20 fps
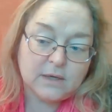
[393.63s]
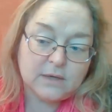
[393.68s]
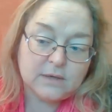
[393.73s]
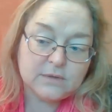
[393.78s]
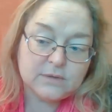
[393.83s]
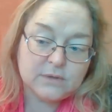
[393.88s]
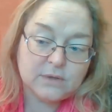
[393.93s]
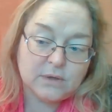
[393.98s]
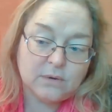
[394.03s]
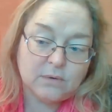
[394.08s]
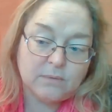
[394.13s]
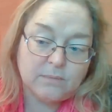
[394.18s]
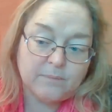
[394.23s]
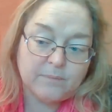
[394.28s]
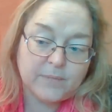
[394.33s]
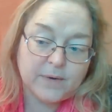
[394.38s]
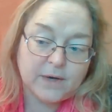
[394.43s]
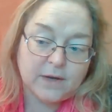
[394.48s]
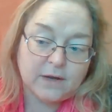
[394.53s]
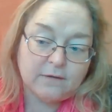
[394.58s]
So,
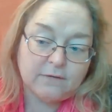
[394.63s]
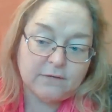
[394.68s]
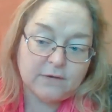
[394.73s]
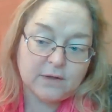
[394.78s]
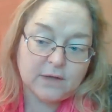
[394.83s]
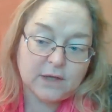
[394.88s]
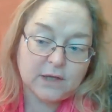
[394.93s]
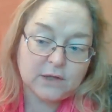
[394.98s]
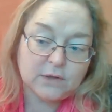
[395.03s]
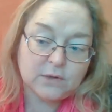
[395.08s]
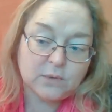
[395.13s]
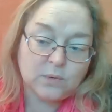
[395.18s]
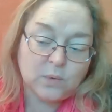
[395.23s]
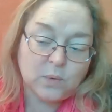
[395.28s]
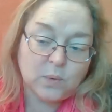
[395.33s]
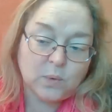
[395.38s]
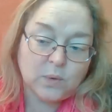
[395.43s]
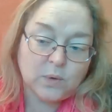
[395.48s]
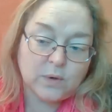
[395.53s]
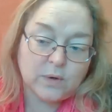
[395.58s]
but I feel like the
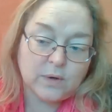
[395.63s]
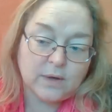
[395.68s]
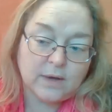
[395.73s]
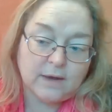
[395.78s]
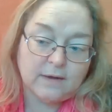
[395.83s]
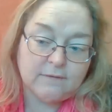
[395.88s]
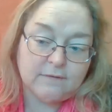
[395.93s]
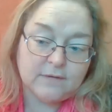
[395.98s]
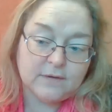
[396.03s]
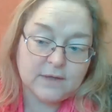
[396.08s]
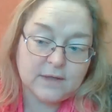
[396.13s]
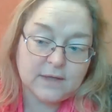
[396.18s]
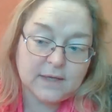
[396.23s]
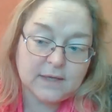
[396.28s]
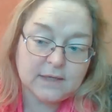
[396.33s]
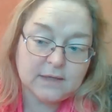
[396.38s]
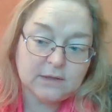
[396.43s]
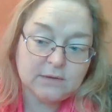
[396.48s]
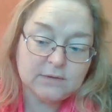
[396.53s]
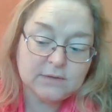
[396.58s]
core, I feel
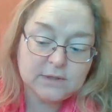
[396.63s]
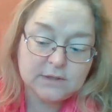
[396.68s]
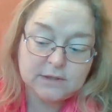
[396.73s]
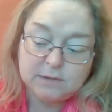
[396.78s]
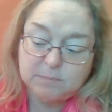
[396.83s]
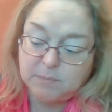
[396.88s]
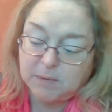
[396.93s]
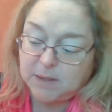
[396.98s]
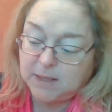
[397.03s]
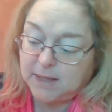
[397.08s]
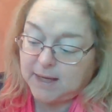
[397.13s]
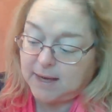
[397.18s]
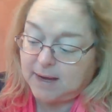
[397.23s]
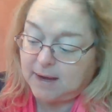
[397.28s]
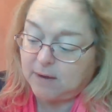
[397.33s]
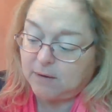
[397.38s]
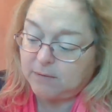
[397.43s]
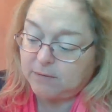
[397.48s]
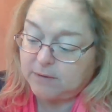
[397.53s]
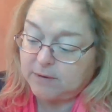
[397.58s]
like there's a spilling
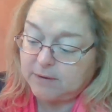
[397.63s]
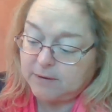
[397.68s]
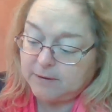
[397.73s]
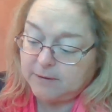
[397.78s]
out.